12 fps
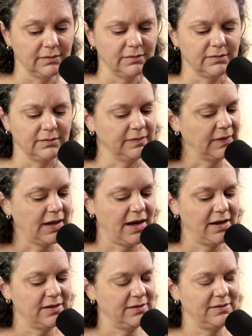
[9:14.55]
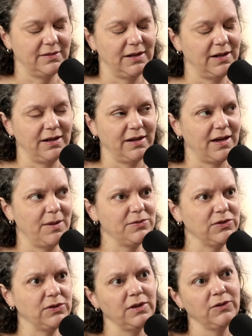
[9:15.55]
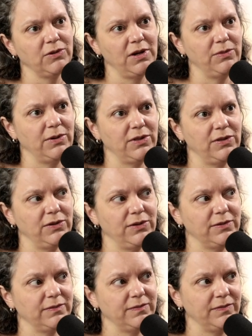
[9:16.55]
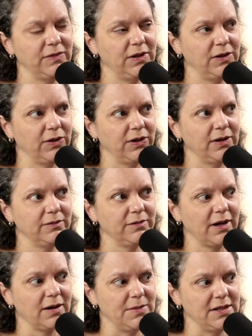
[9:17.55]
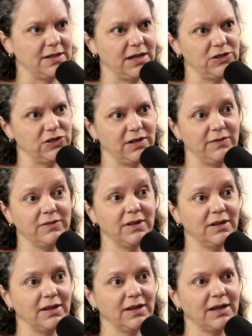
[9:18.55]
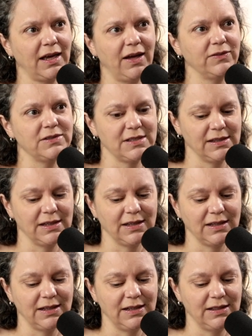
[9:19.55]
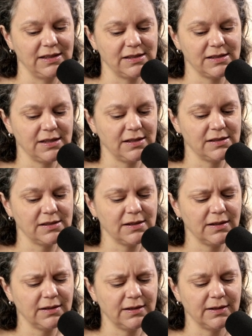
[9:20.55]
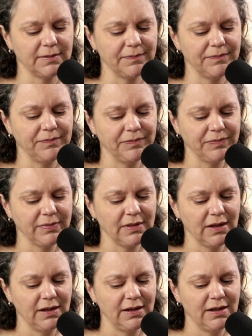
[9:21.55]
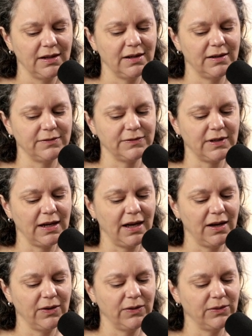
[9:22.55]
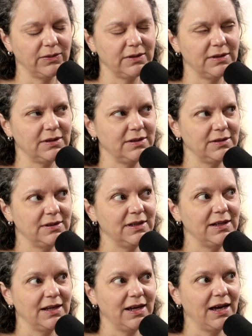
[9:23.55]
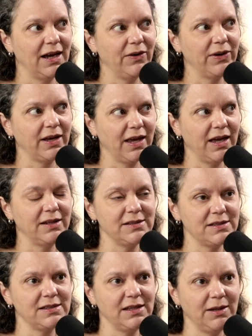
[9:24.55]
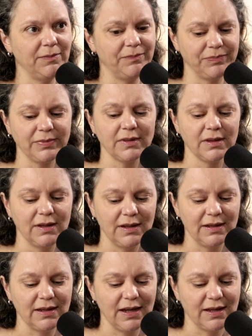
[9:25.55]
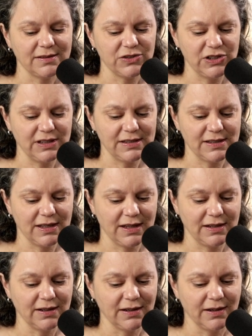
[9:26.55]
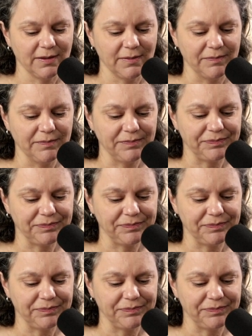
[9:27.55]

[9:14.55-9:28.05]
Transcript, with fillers: Mm, I, I absolutely agree with your your recommendation of counseling in the sense um, of how how it can seem, as she said, um,